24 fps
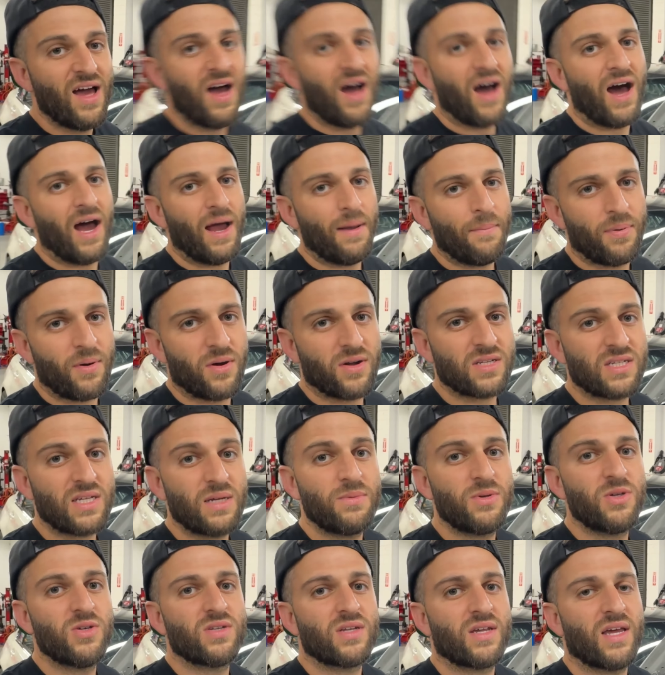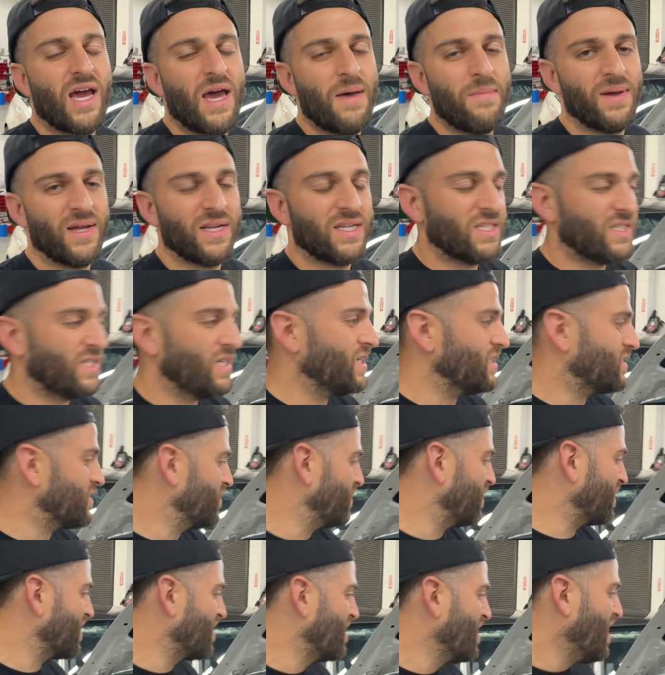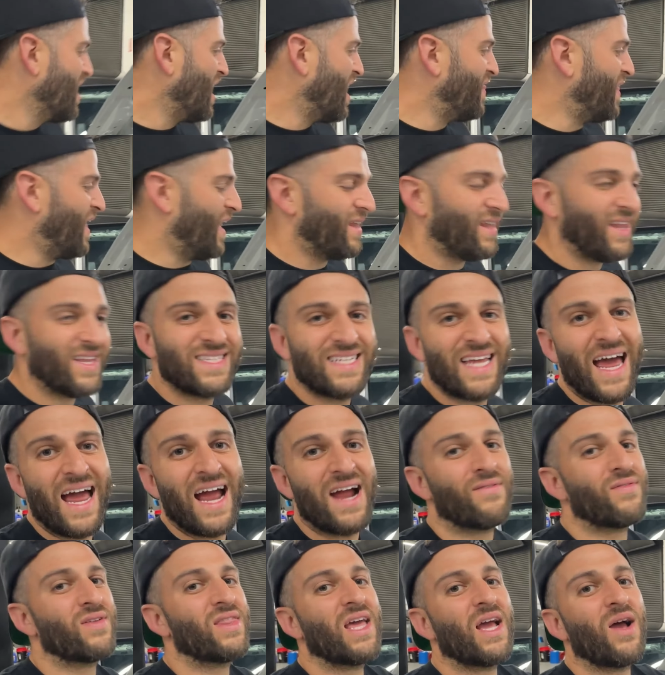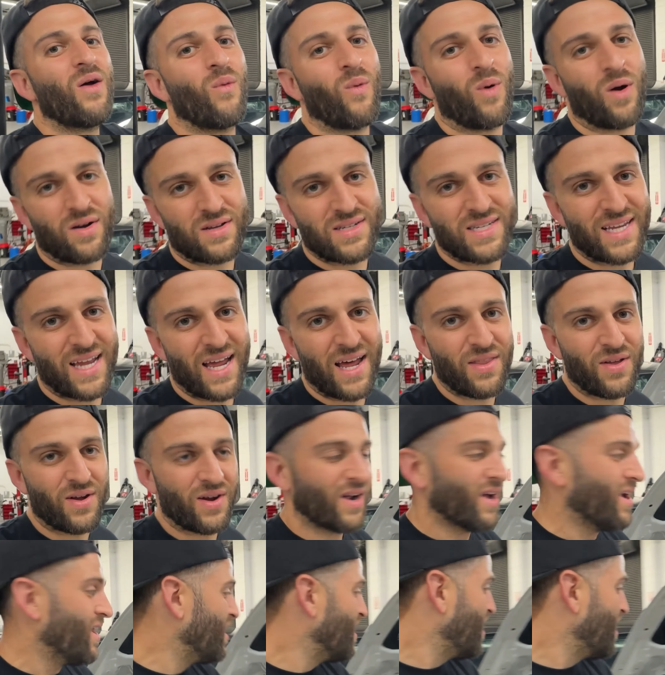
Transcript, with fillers: I personally am using MHD tuning, and that lets everything work together.